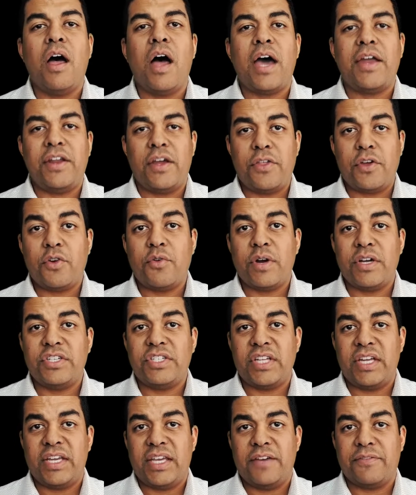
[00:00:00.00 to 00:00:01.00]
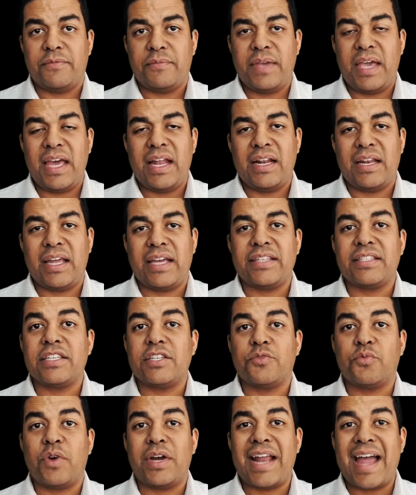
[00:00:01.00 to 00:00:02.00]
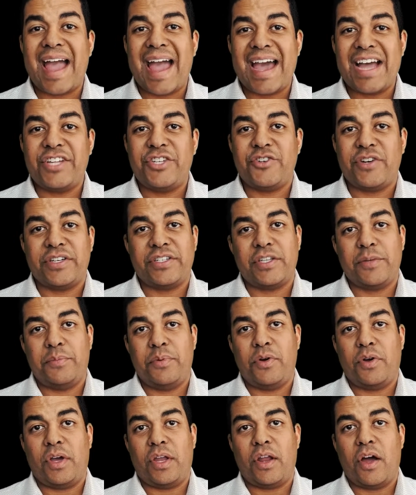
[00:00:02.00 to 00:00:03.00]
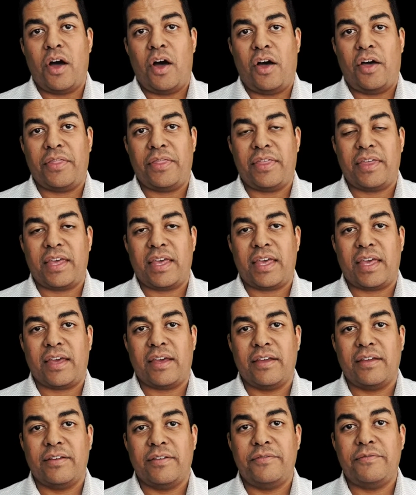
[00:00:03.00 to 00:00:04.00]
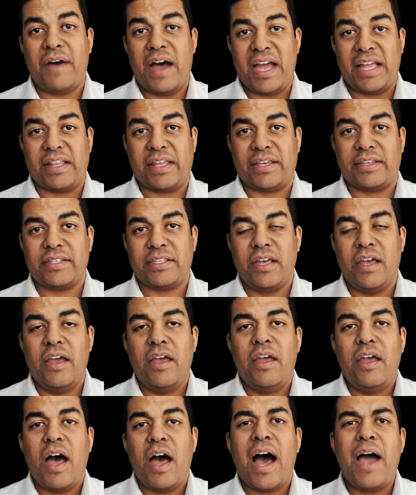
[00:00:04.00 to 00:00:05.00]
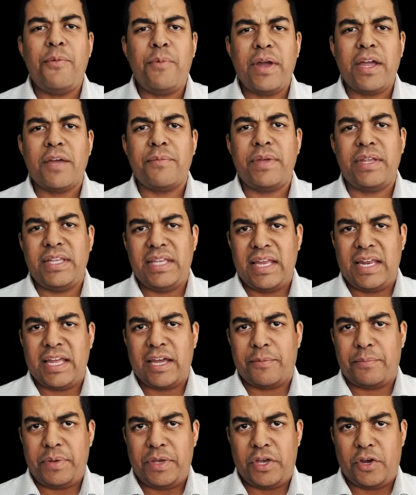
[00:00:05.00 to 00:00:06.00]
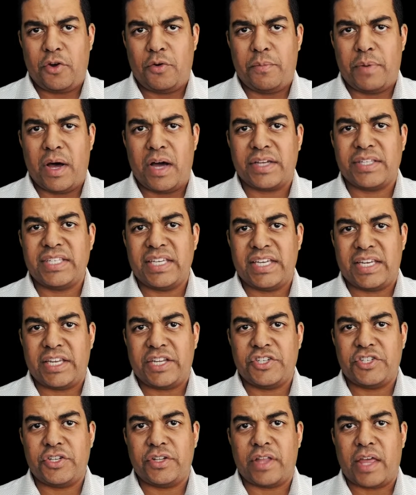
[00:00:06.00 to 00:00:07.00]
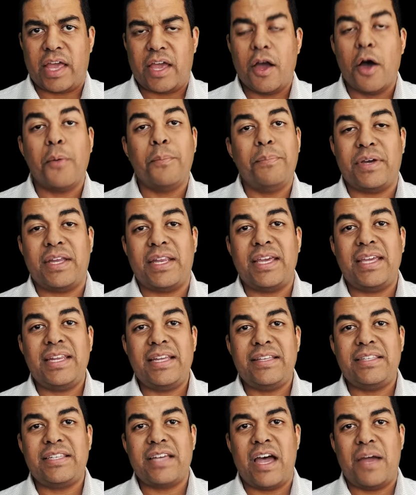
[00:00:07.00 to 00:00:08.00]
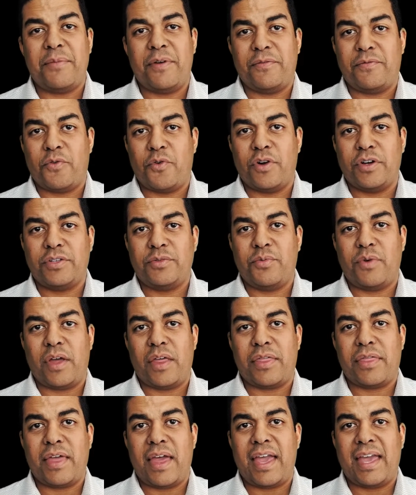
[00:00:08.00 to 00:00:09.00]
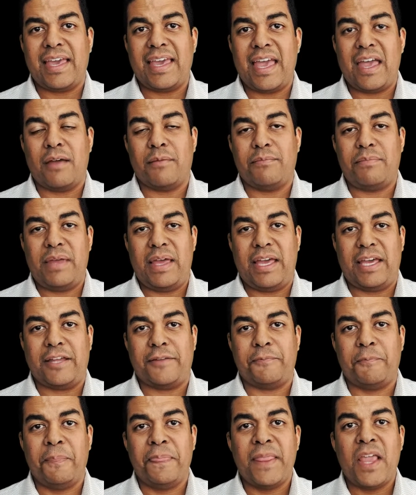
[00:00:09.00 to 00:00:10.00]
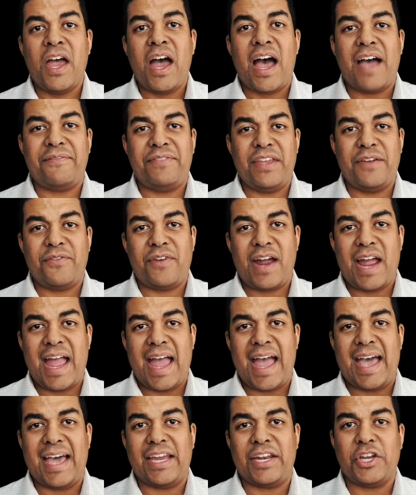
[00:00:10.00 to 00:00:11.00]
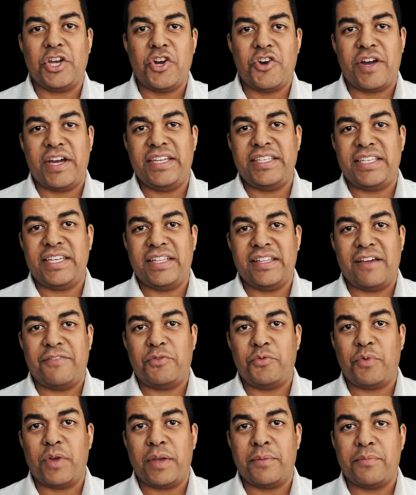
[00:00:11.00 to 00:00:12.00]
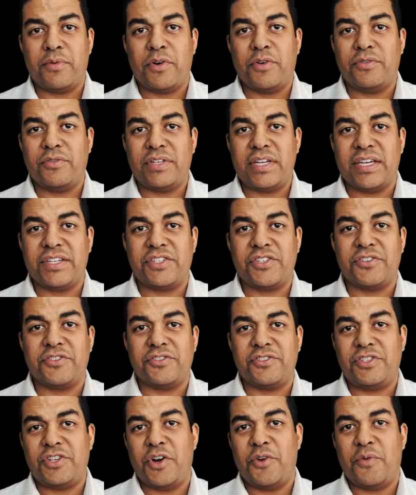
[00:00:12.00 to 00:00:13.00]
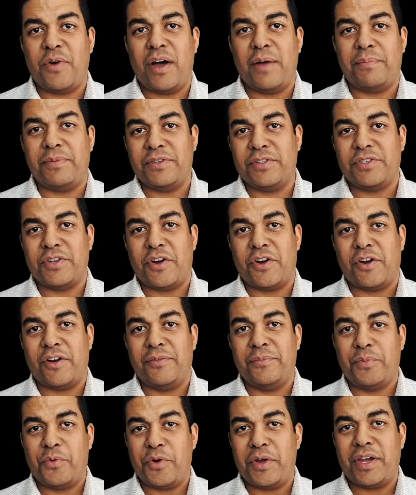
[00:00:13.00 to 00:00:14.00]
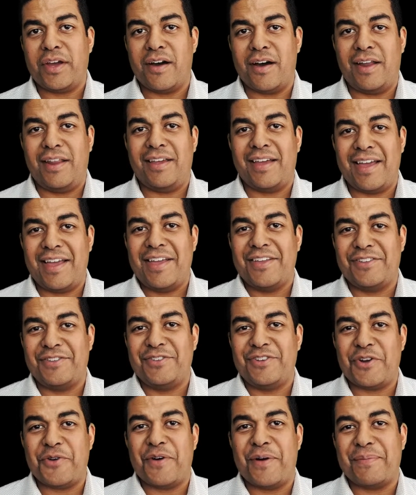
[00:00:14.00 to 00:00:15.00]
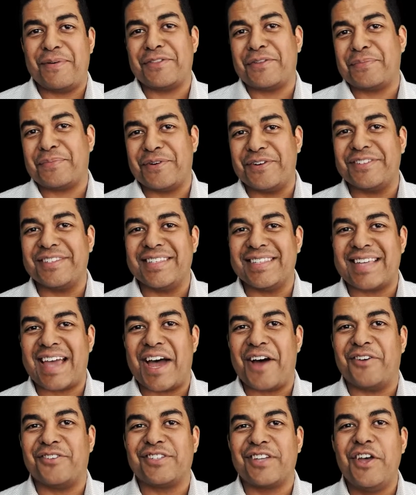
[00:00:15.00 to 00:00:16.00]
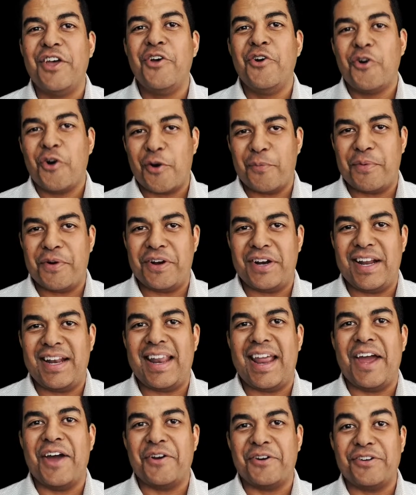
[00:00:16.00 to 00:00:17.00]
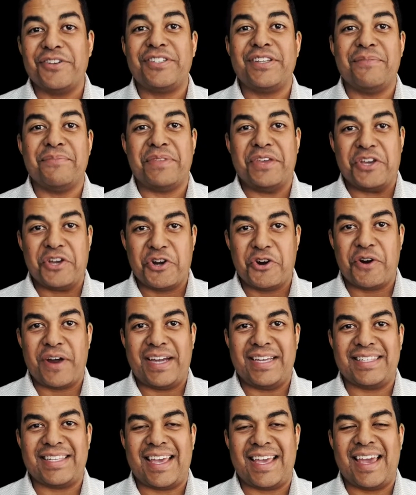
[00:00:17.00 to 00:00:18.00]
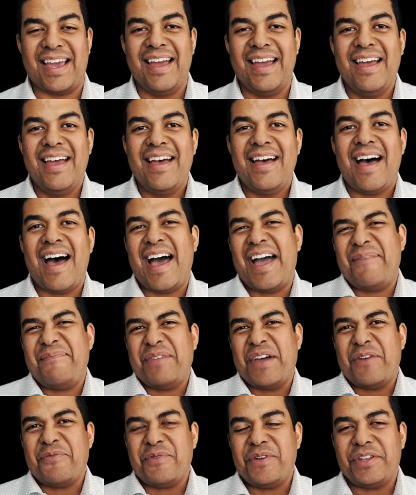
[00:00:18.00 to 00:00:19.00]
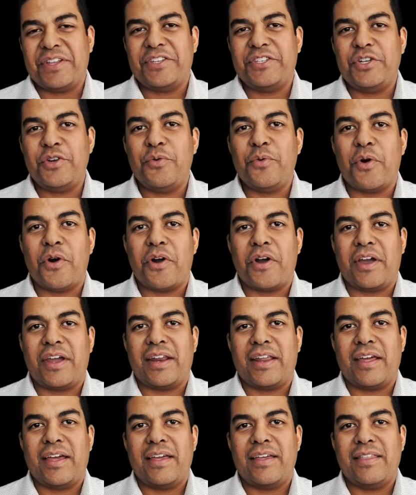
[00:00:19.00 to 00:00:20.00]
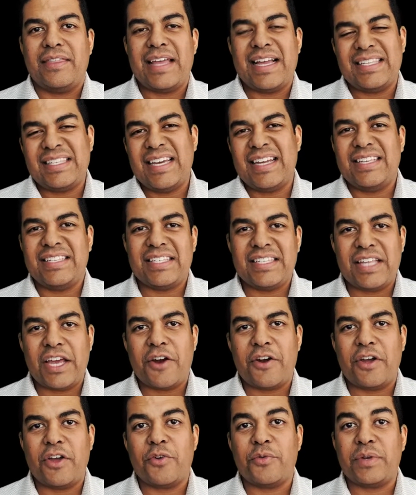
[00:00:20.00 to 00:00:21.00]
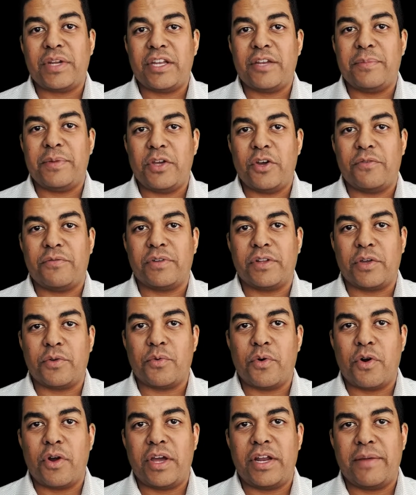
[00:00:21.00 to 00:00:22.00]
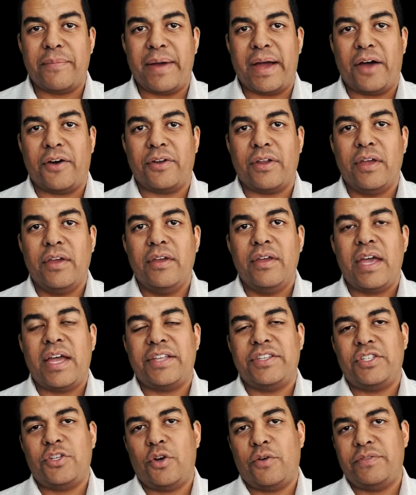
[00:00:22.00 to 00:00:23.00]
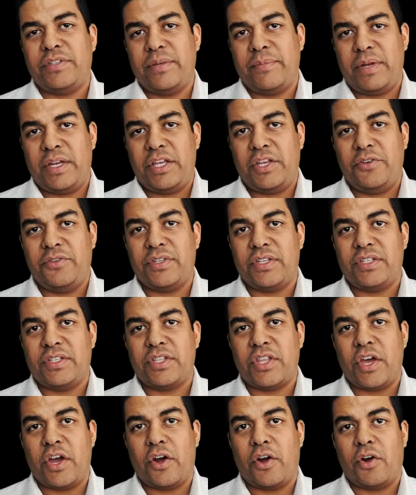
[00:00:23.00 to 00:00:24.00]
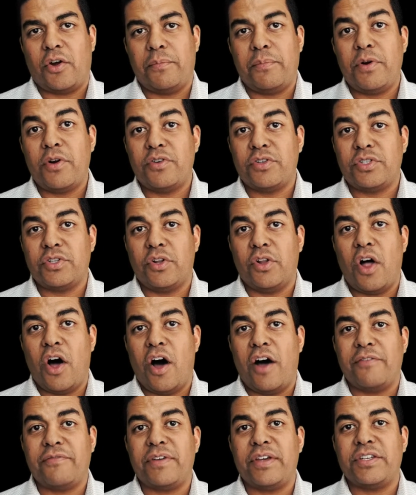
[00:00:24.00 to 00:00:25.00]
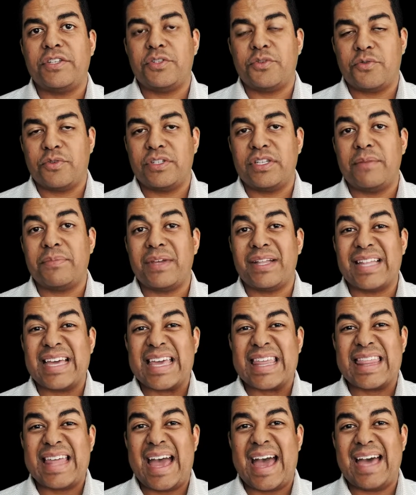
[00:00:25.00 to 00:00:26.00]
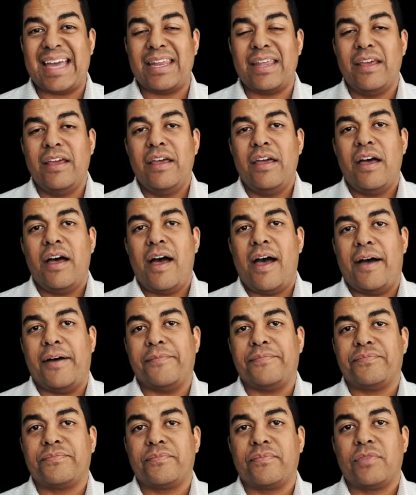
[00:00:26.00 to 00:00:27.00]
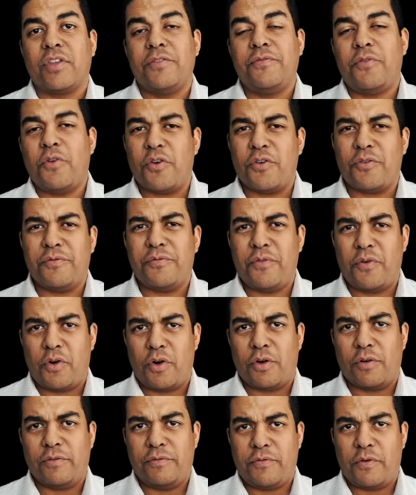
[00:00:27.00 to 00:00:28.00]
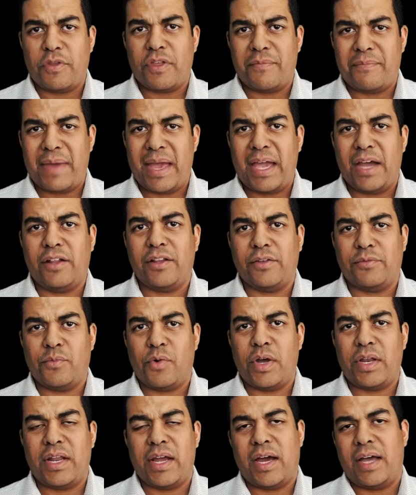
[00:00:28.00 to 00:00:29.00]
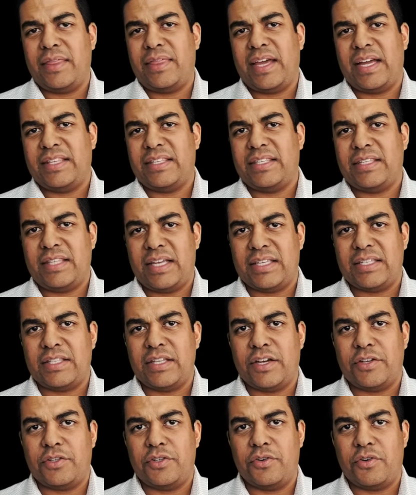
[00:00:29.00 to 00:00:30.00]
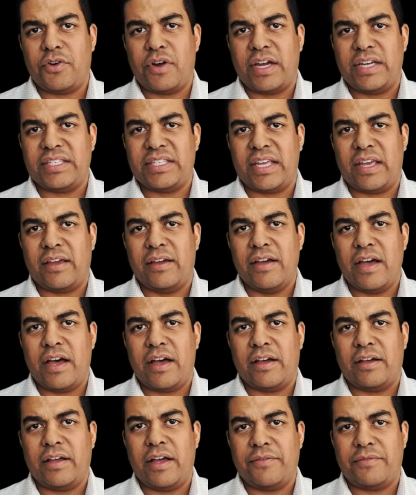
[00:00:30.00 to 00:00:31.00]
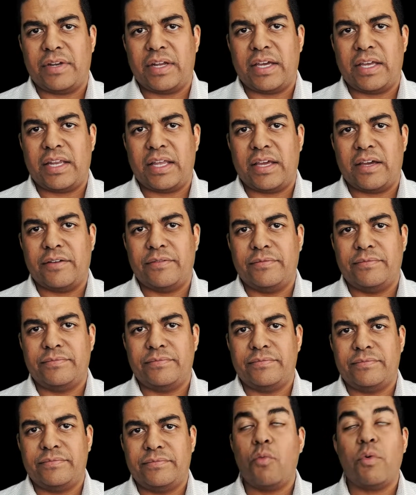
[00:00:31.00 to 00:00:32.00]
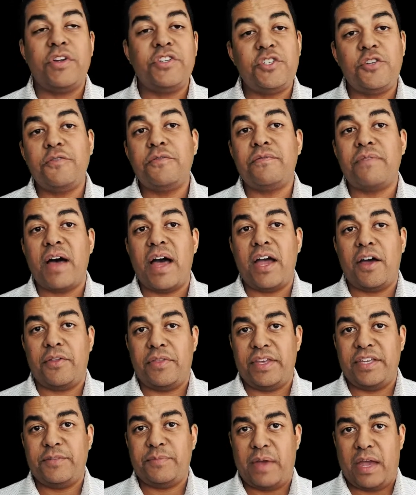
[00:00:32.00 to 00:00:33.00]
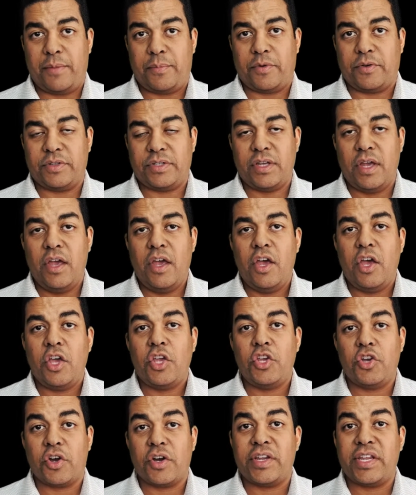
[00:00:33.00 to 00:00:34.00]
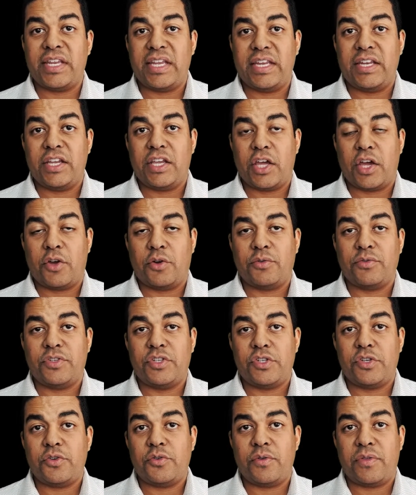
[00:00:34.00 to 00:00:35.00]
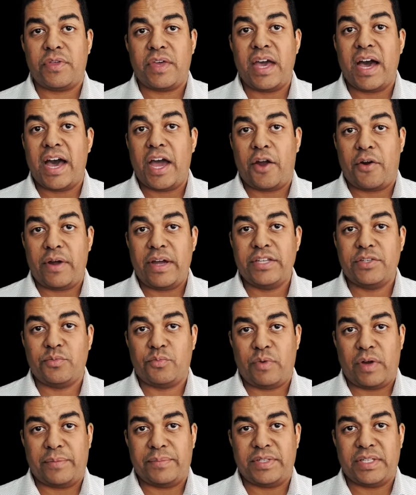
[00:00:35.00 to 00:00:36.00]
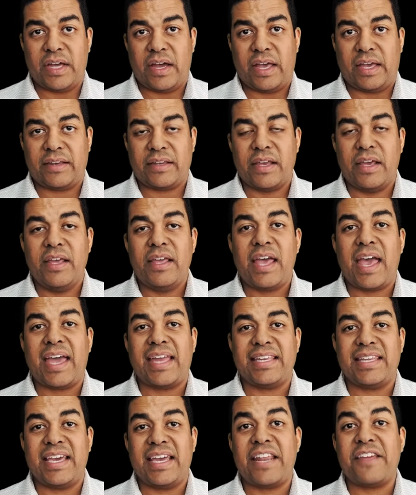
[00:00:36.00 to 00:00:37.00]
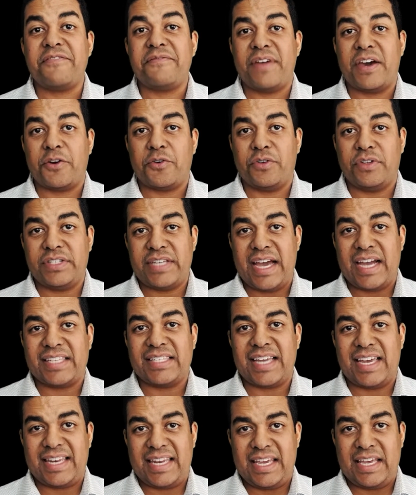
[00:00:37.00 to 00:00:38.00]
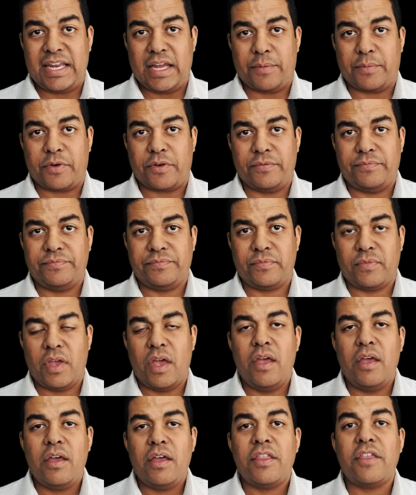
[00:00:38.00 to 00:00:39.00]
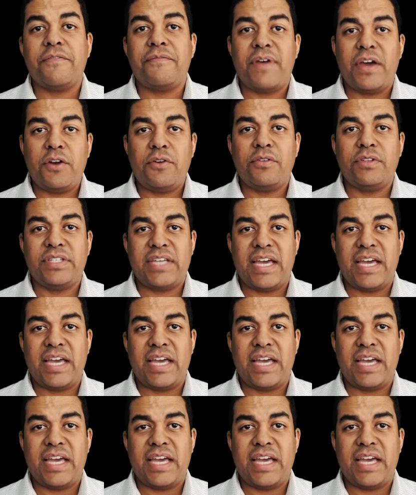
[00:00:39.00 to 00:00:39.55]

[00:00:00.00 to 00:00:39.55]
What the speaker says: Another question I get from candidates is what address to put on the filings. I recommend getting a P.O. box initially, but anytime I've worked with a campaign, I've never had crazy left-wing protesters show up and start boycotting, show up at the person's house or burn it down or something crazy. I'm not really too worried. That's not a scenario we need to be overly worried about. And so if somebody uses their personal office or something like that, for the mail and whatnot, that's not too crazy of an idea. Once you file these papers, you're going to need to go to the IRS website and get a federal tax ID number. The federal